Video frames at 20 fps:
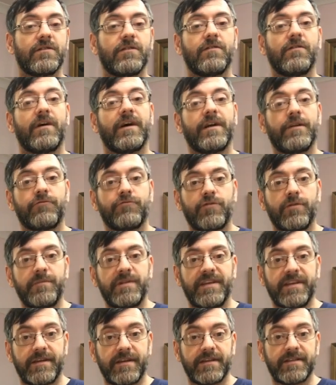so I
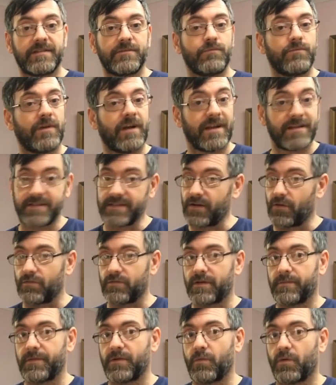attributed it and
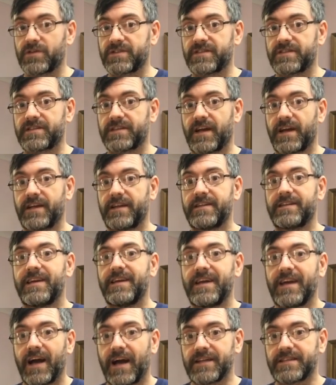told him it wasn't signed
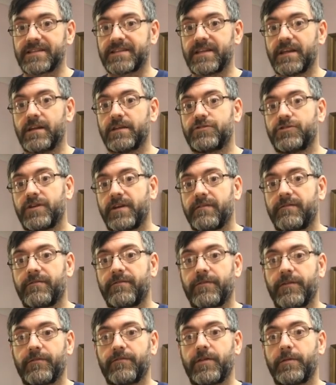and still
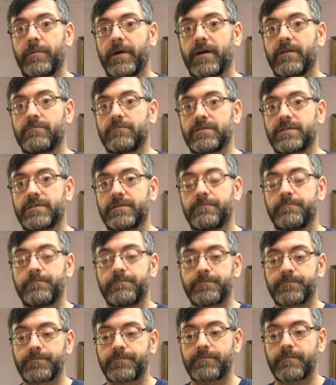achieved £50.
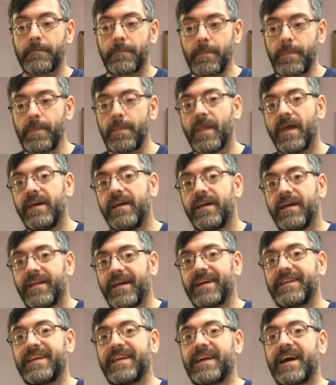
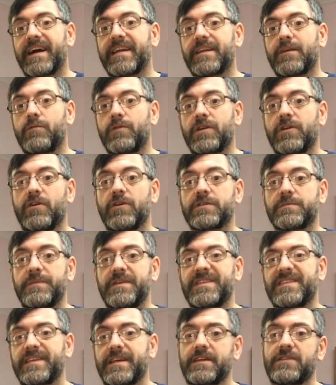That decanter would have cost
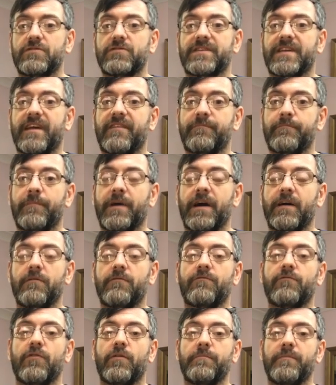me £6 or
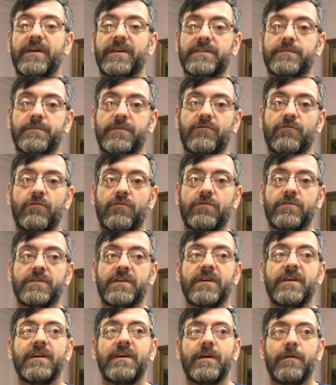£7 from Bessemer
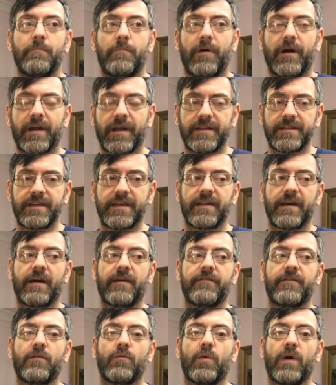Road, but I did
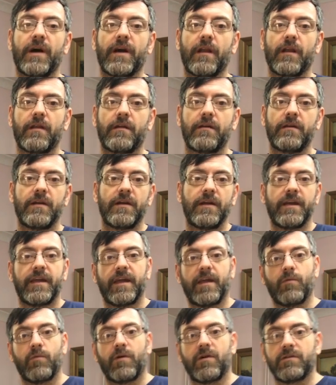have it a while.
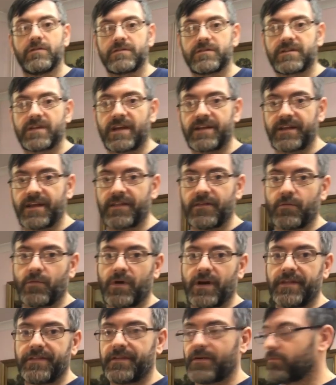It was another
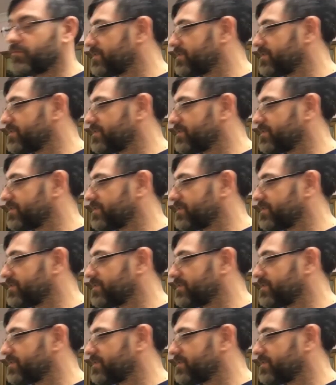one